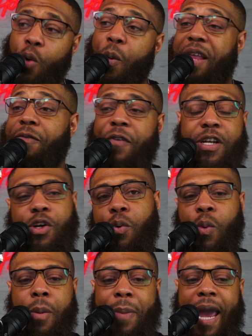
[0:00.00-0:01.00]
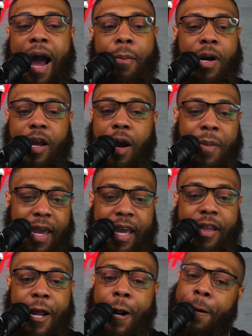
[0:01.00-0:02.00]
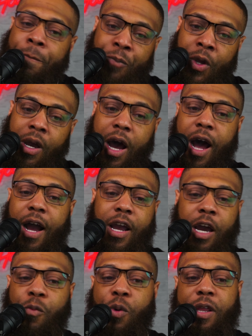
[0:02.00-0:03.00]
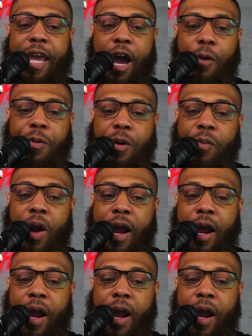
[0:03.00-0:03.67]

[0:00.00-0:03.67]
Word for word: with Victor Wembanyama coming in there, uh, could really help them.